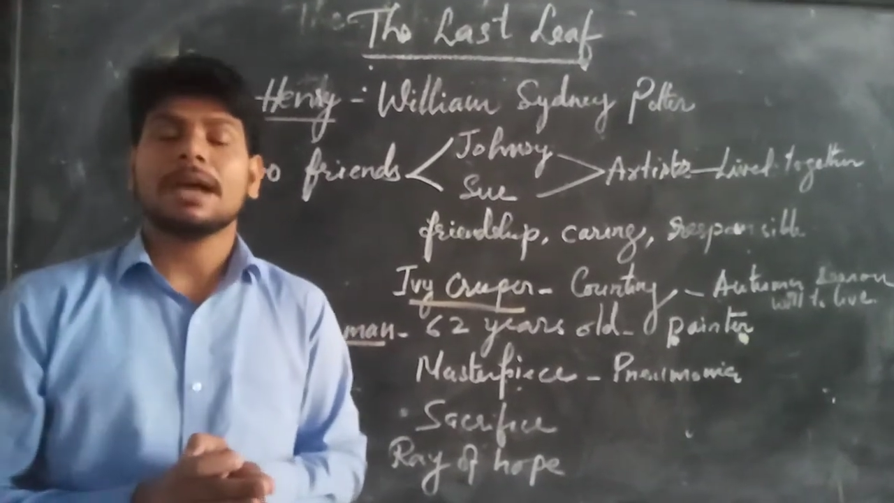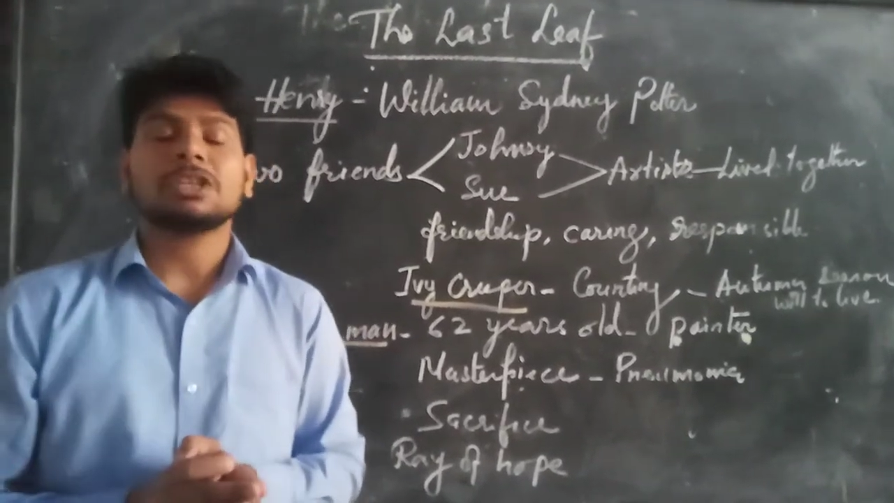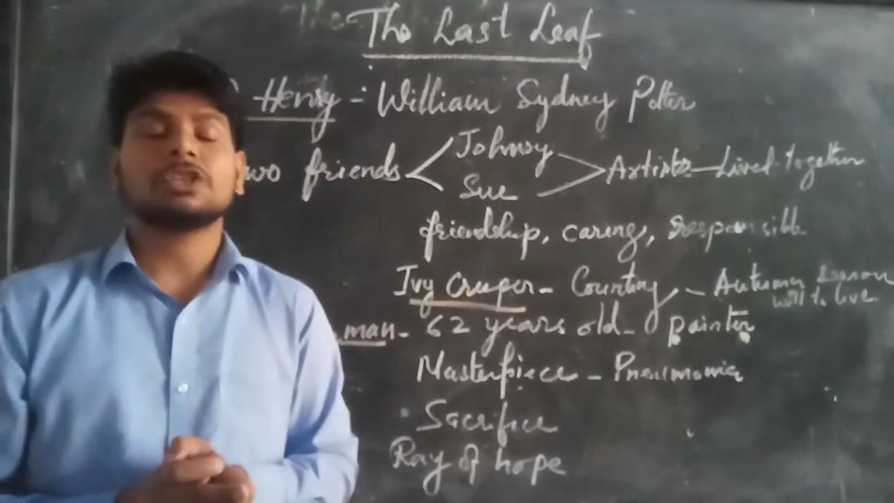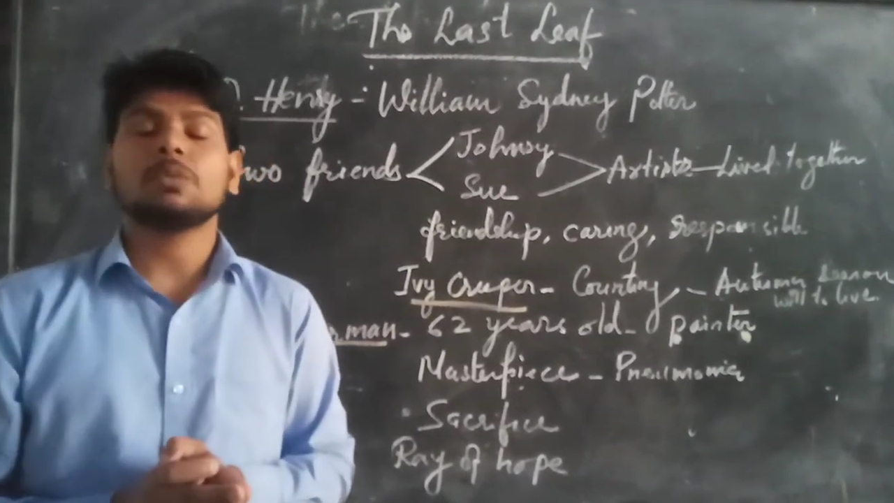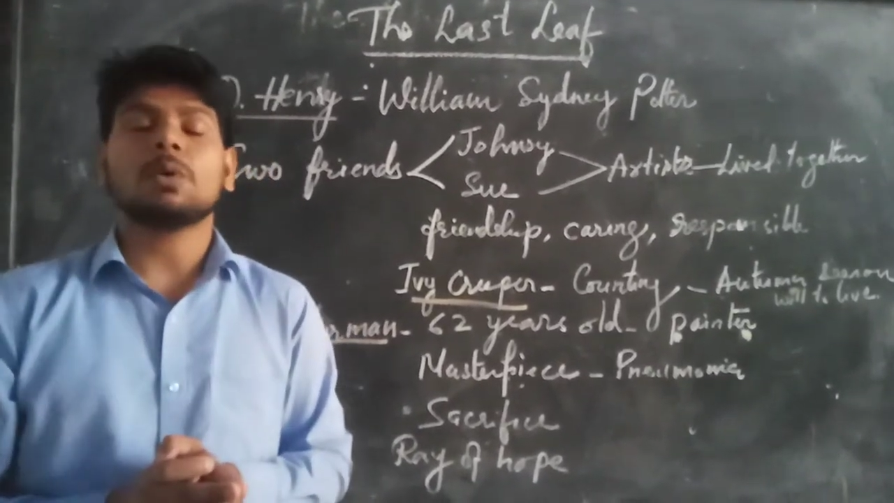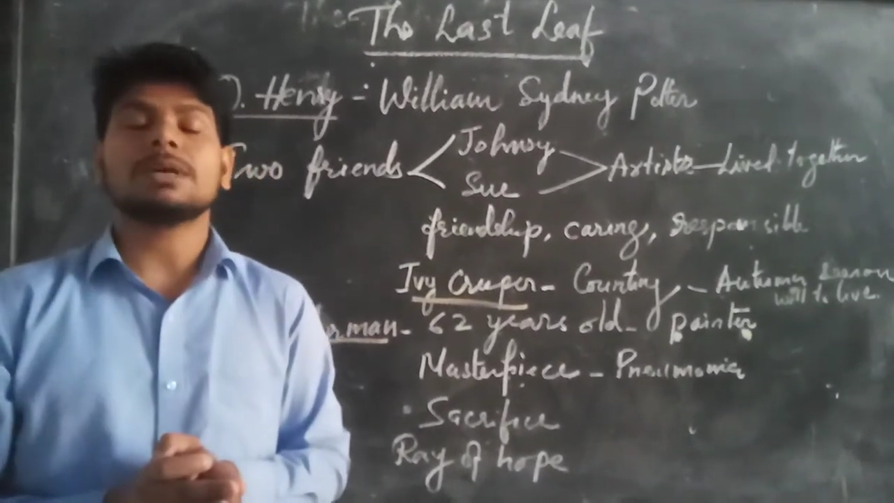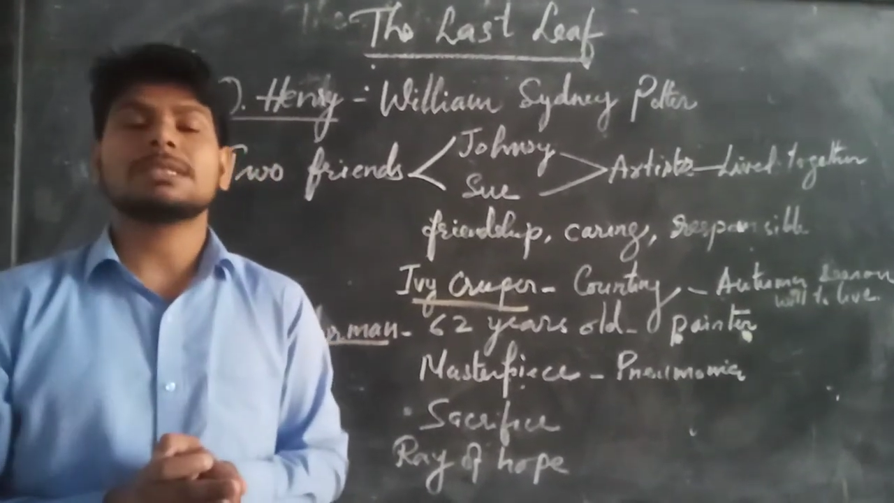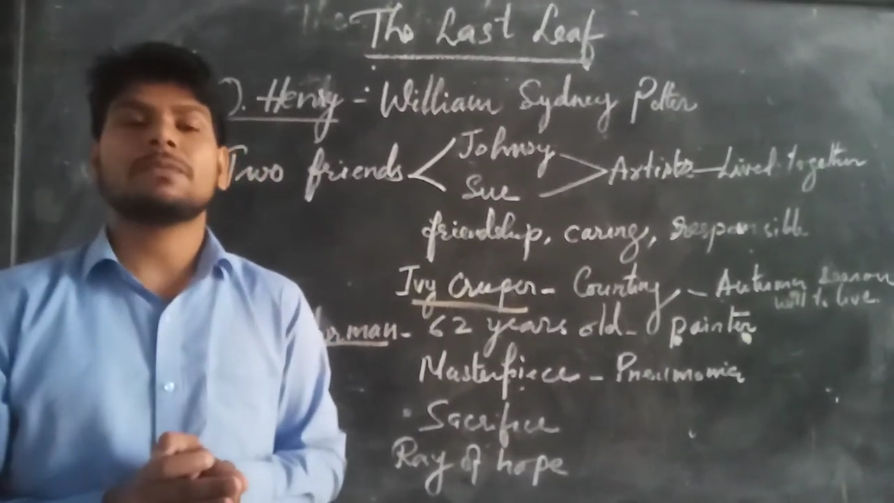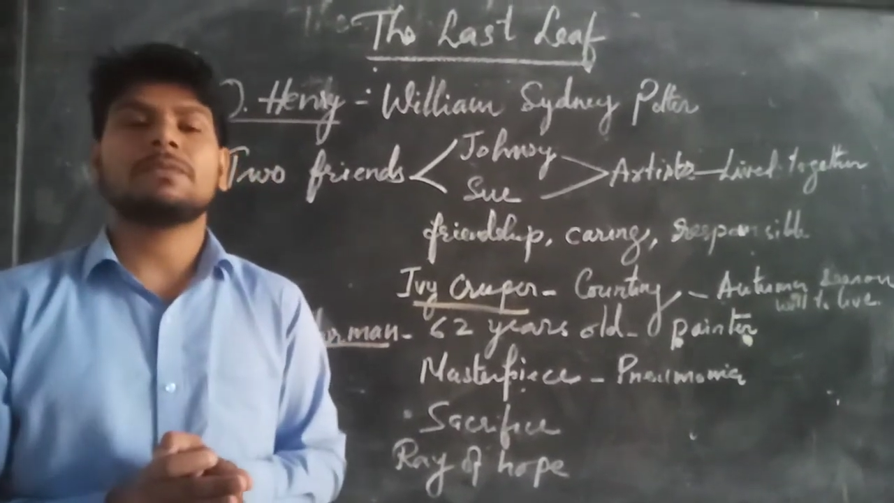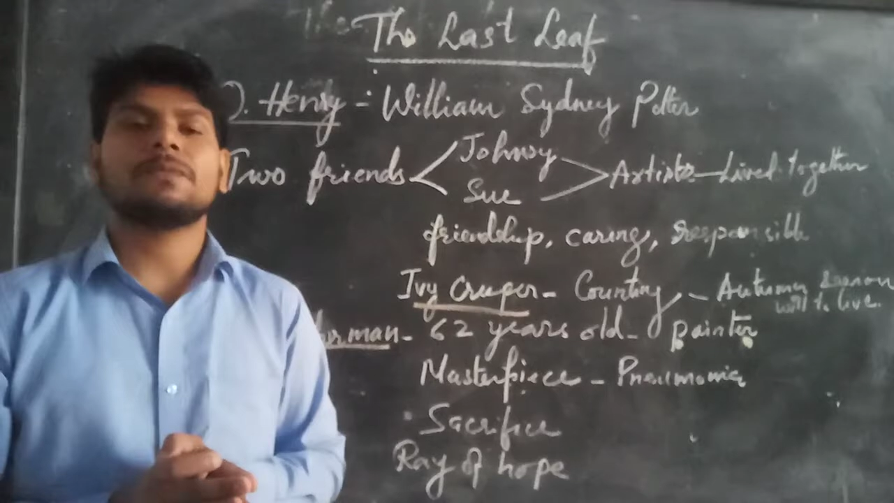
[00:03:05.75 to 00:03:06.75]
she
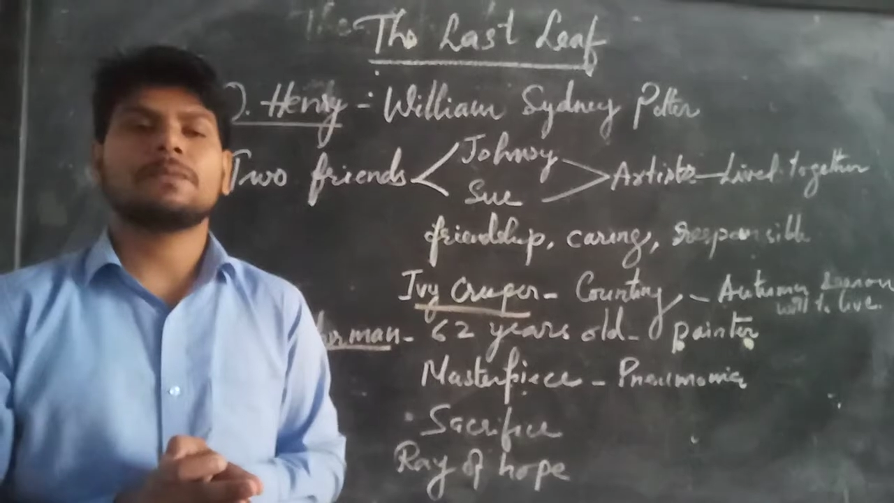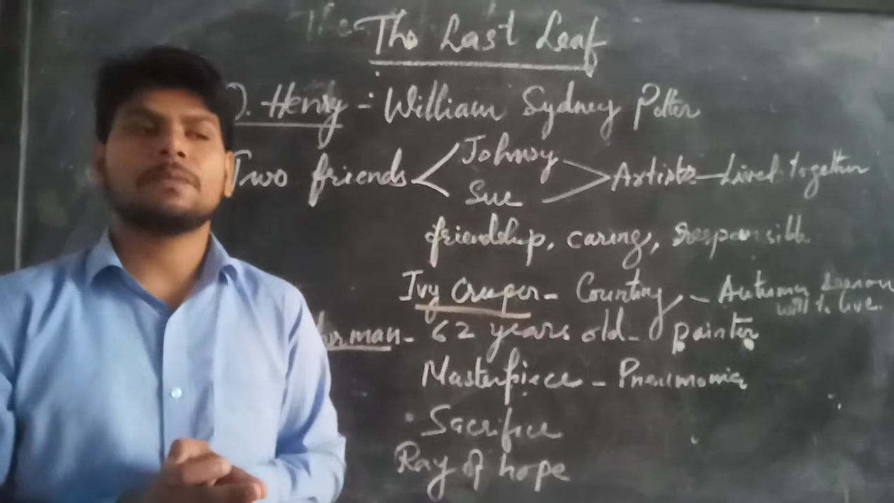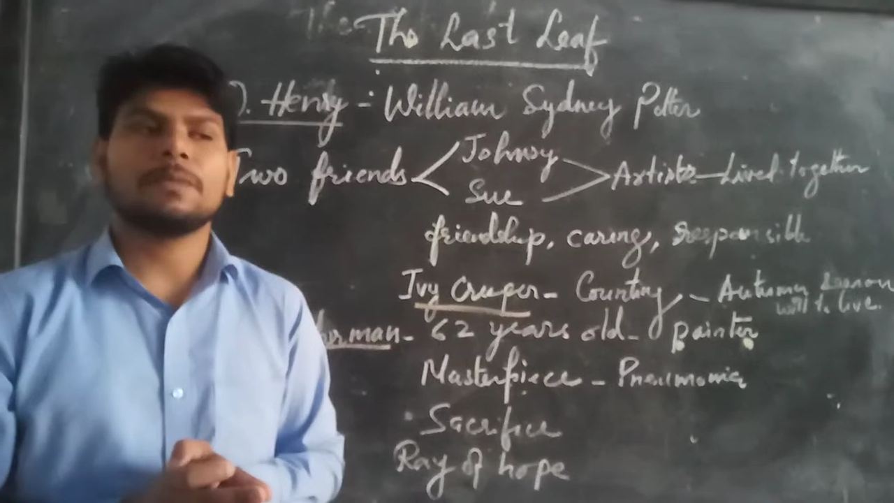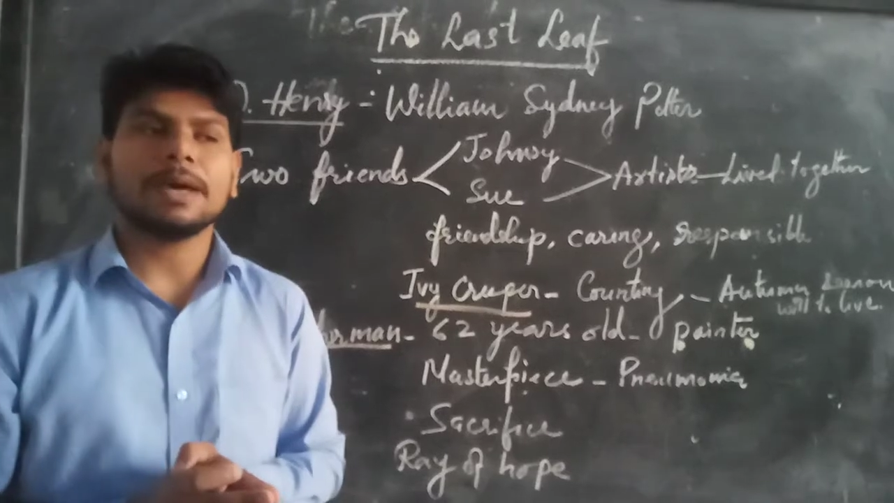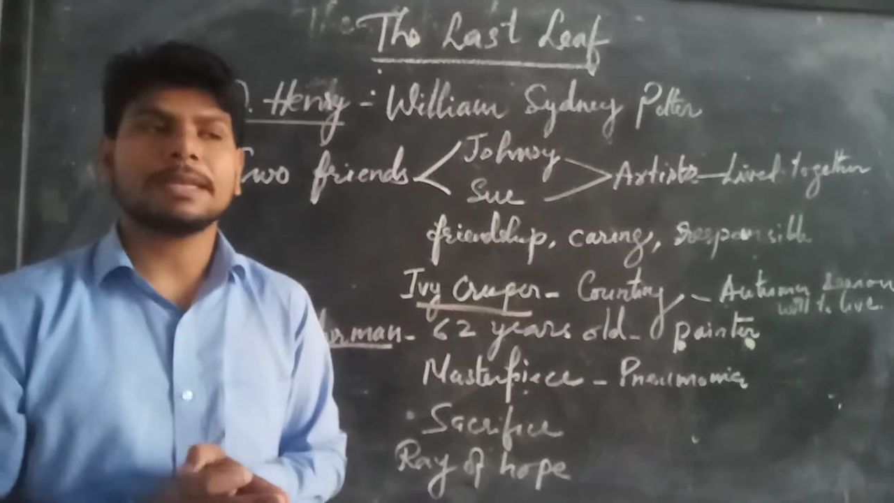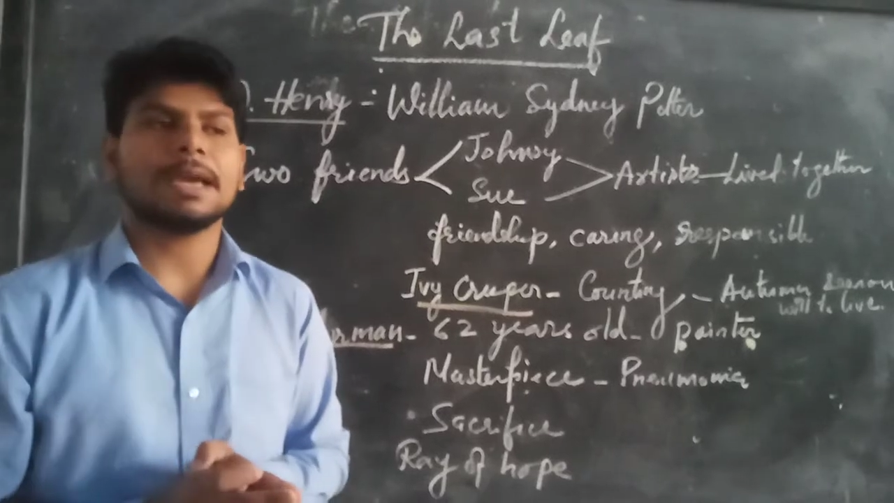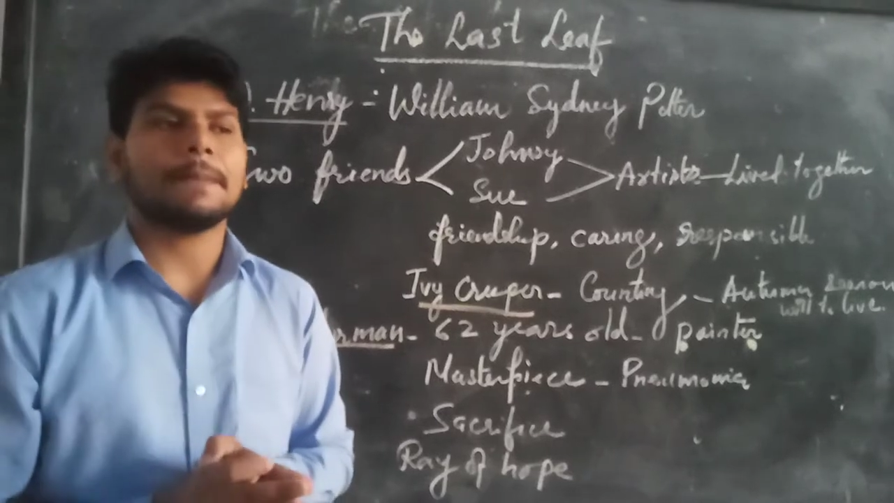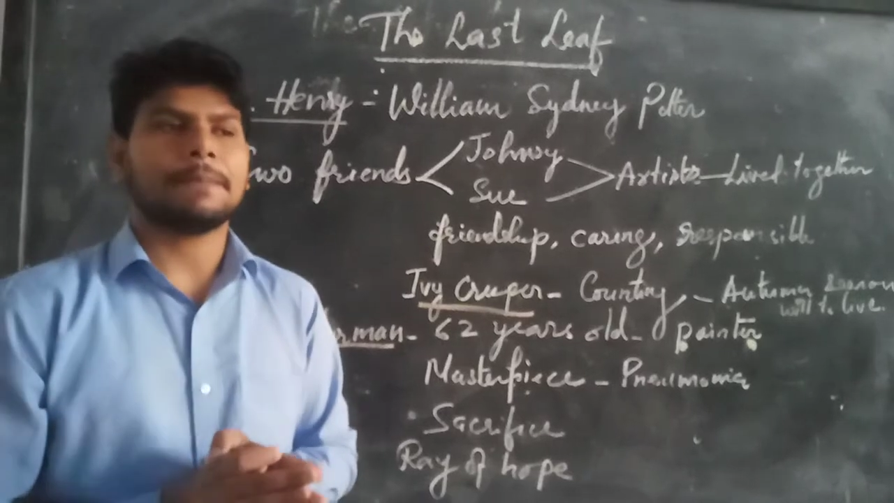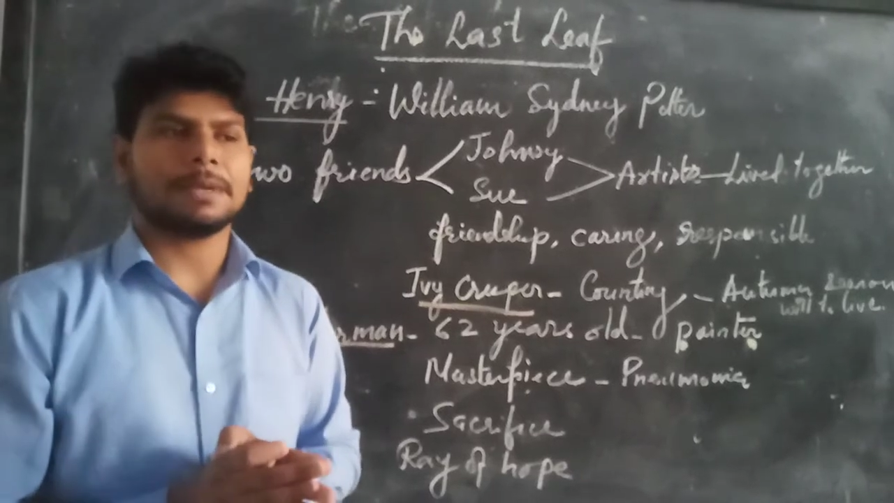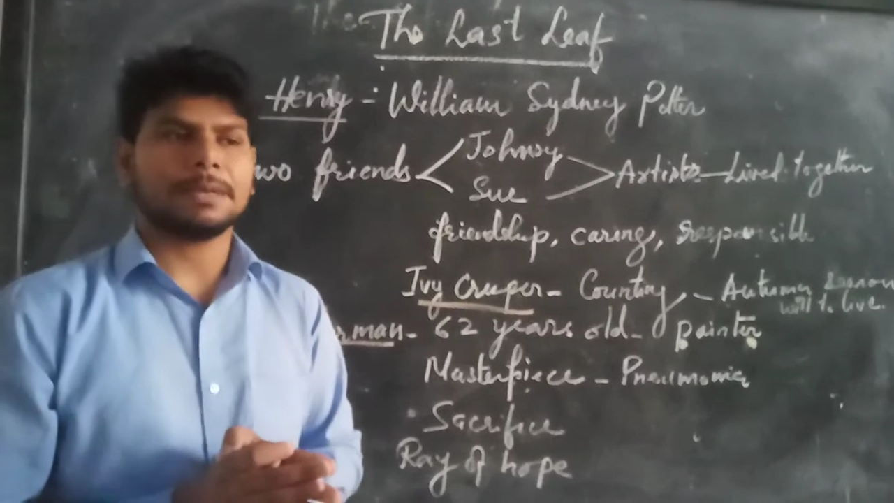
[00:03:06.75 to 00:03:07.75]
was very
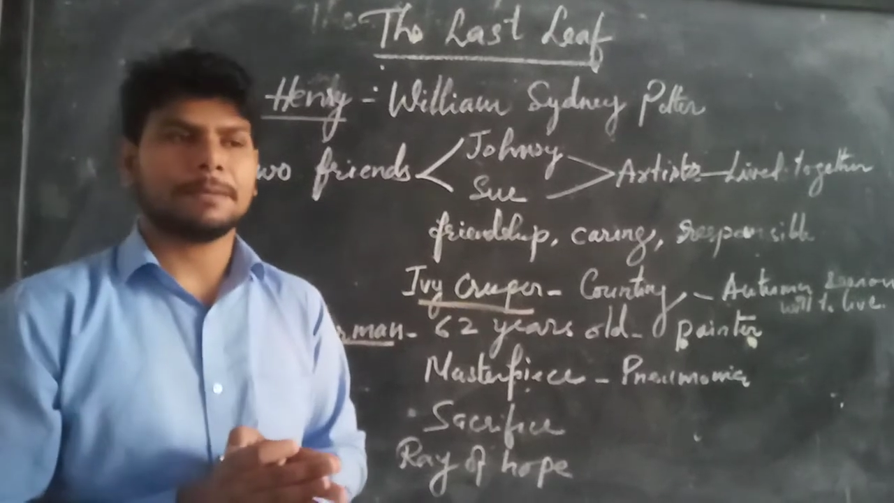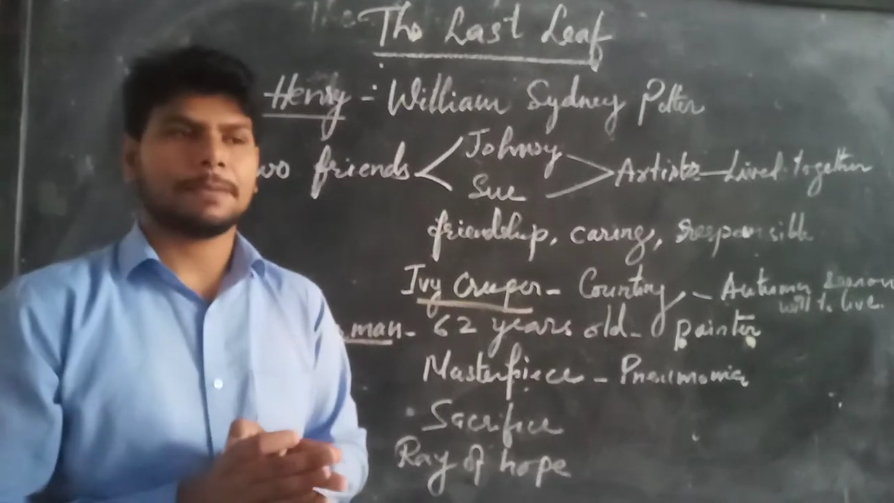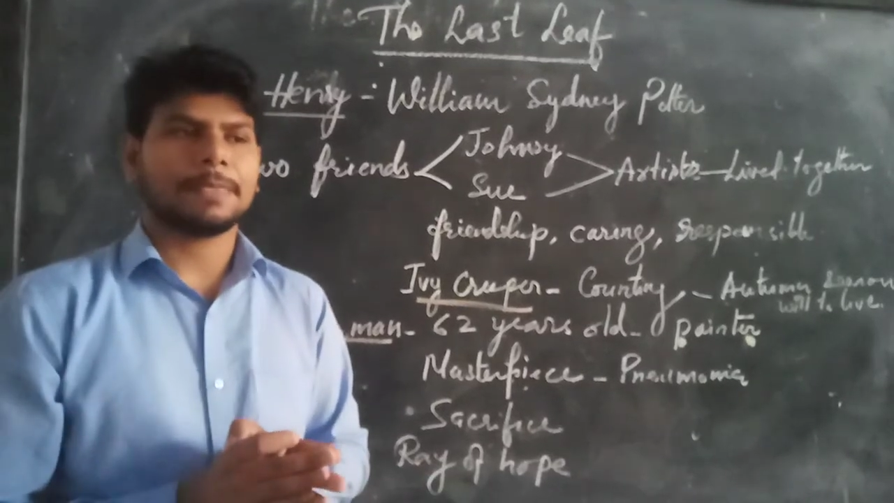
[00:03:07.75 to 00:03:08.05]
happy.